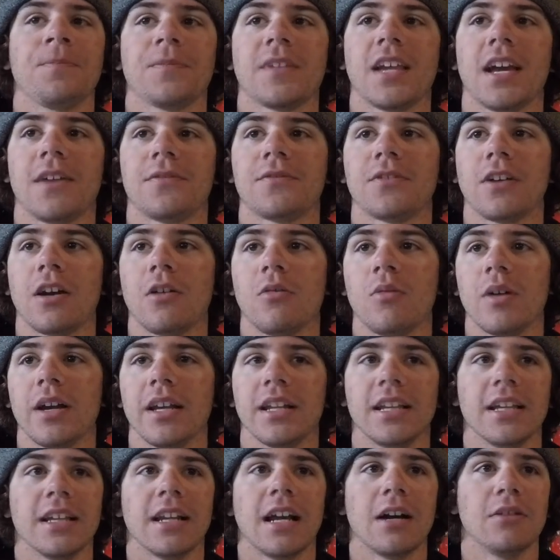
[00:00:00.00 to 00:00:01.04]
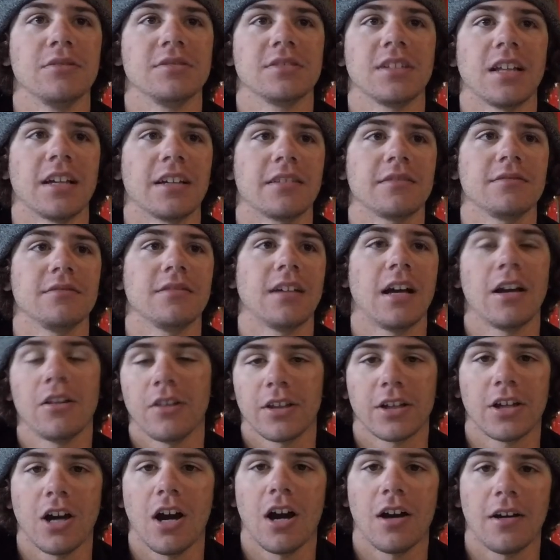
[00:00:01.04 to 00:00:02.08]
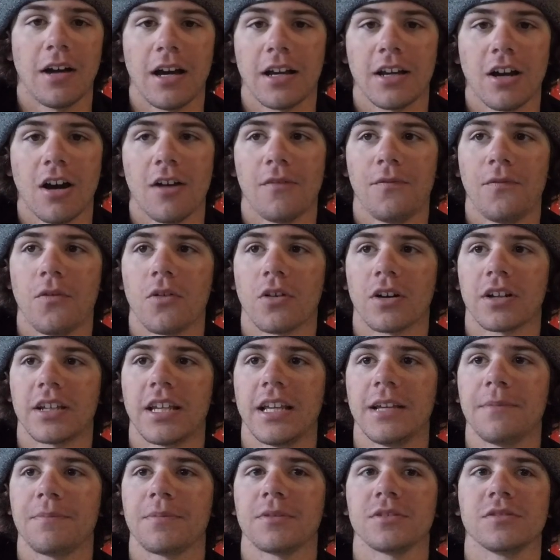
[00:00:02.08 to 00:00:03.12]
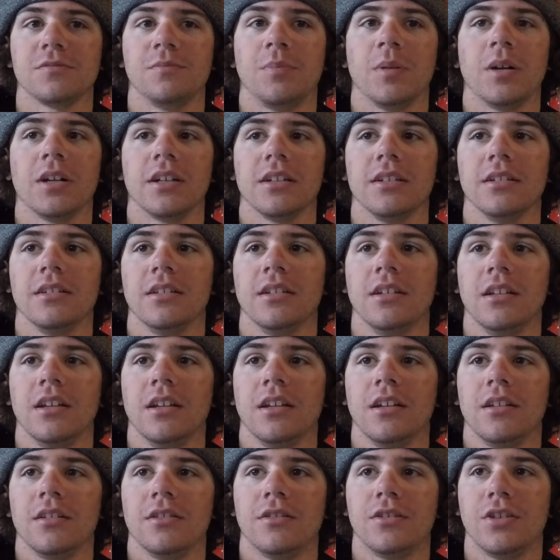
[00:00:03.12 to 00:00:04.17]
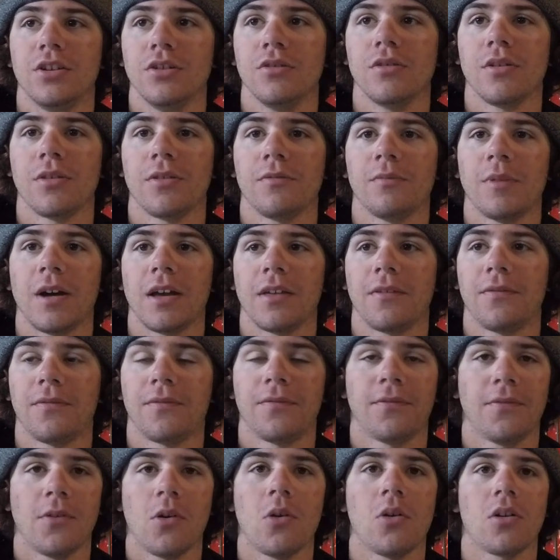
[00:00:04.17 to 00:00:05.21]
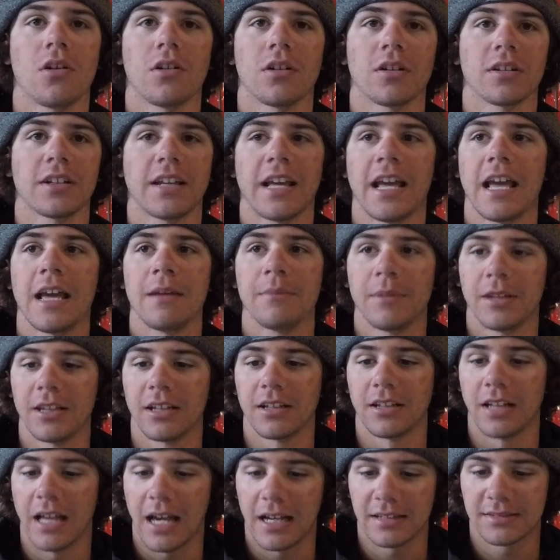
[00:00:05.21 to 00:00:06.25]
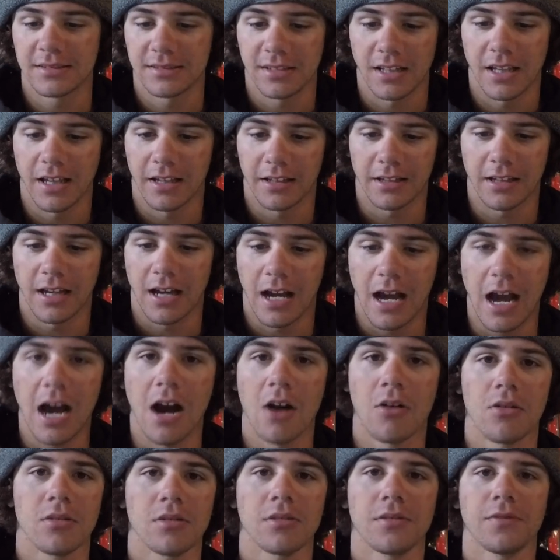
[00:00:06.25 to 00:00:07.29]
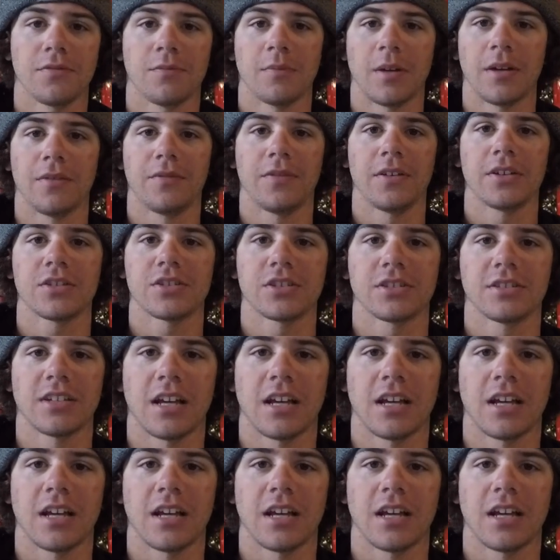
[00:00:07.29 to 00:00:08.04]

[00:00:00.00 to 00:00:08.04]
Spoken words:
after I weighed in, I was like, I caught 4 keepers, but 2 of my 4 came in the last like hour of my fishing